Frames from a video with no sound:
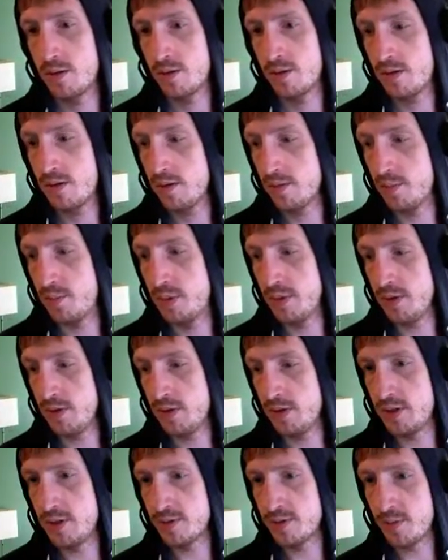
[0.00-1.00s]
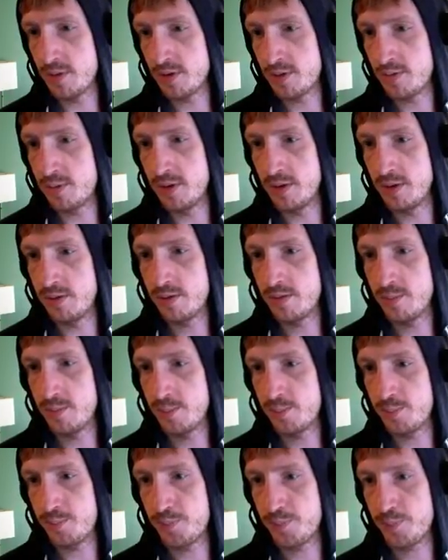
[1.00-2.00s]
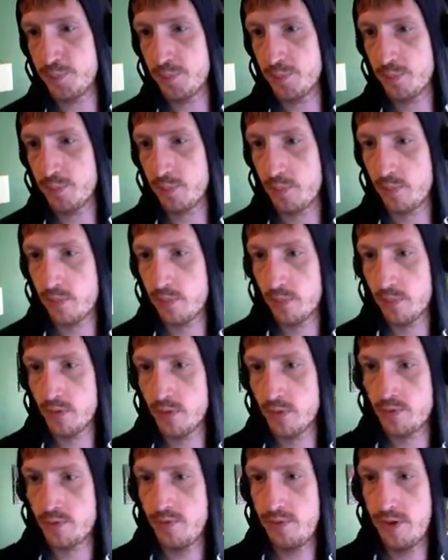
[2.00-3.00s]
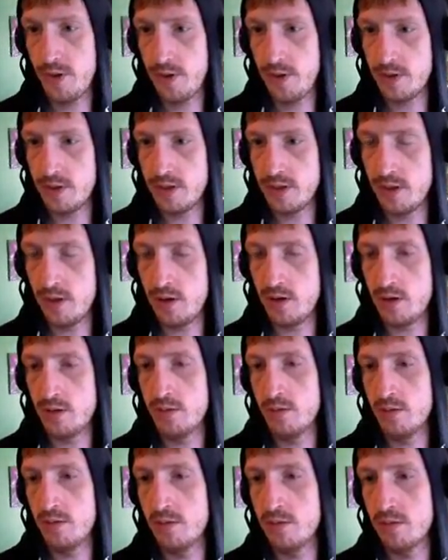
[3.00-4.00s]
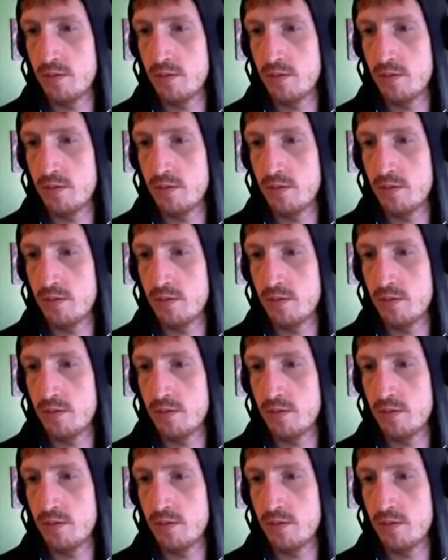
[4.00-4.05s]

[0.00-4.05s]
His abilities must be very low.